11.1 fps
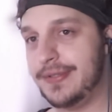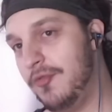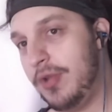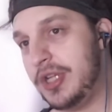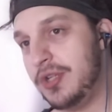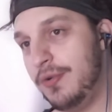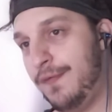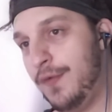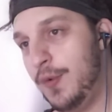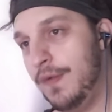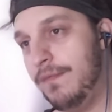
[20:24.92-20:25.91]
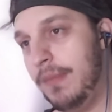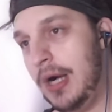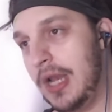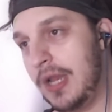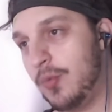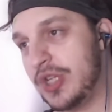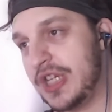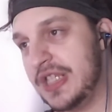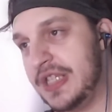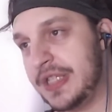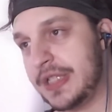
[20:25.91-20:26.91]
The regional food of Mali, which
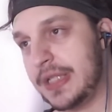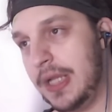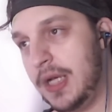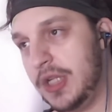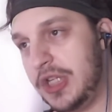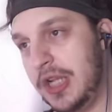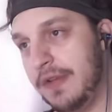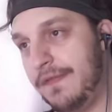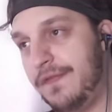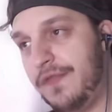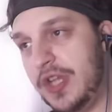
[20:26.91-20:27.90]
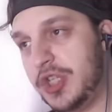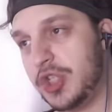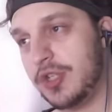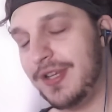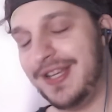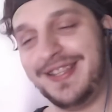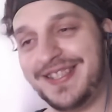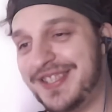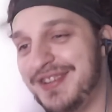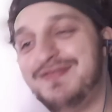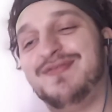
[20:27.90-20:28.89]
consists largely of fish. It's
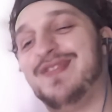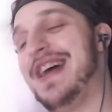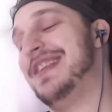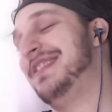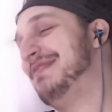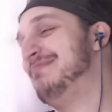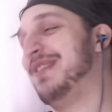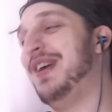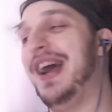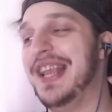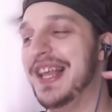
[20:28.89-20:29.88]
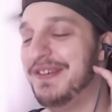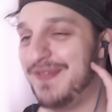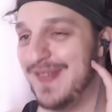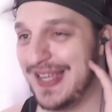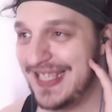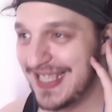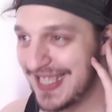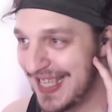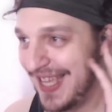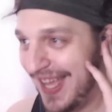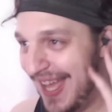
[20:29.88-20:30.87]
so random, bro. I love
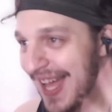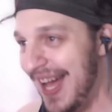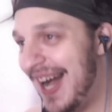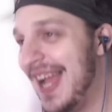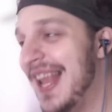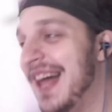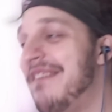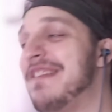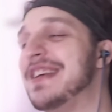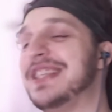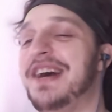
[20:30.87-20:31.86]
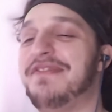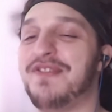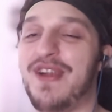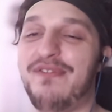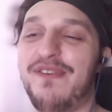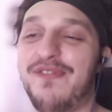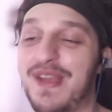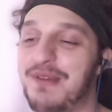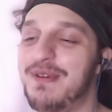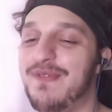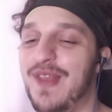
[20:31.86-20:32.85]
this. I love this. After
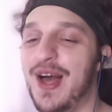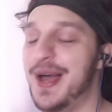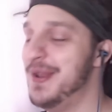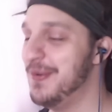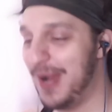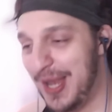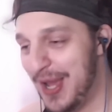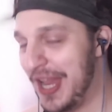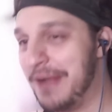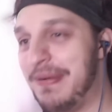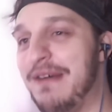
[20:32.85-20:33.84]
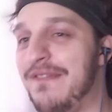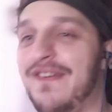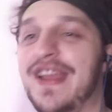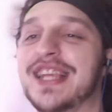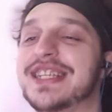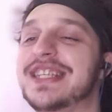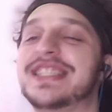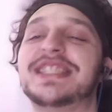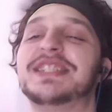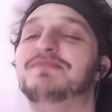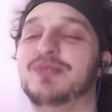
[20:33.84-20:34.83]
everything we've learned, we're learning about fish. This
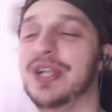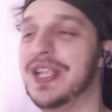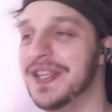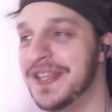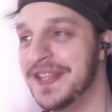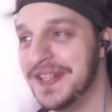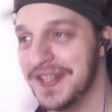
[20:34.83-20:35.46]
is just brilliant.